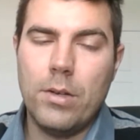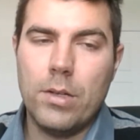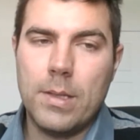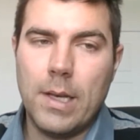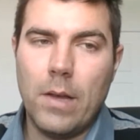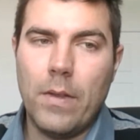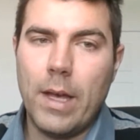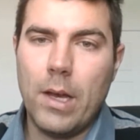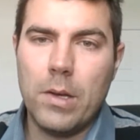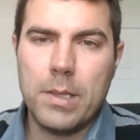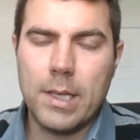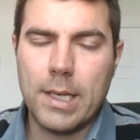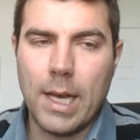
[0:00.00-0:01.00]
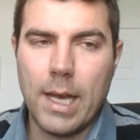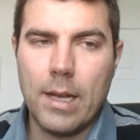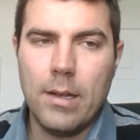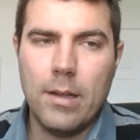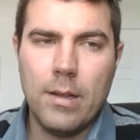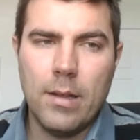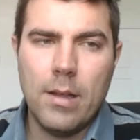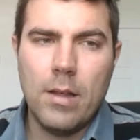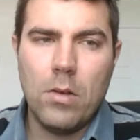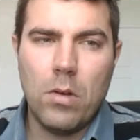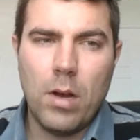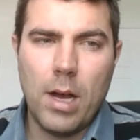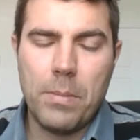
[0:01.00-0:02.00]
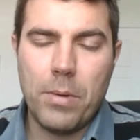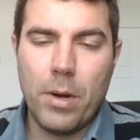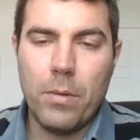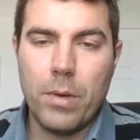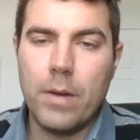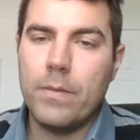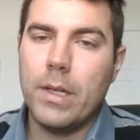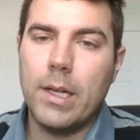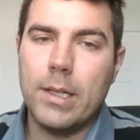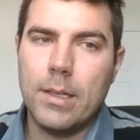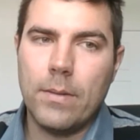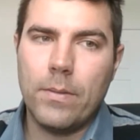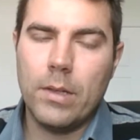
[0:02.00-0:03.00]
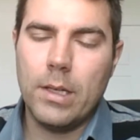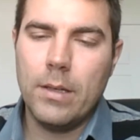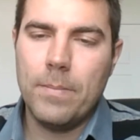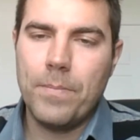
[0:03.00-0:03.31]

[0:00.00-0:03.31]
sell the house again, I probably would have done it differently.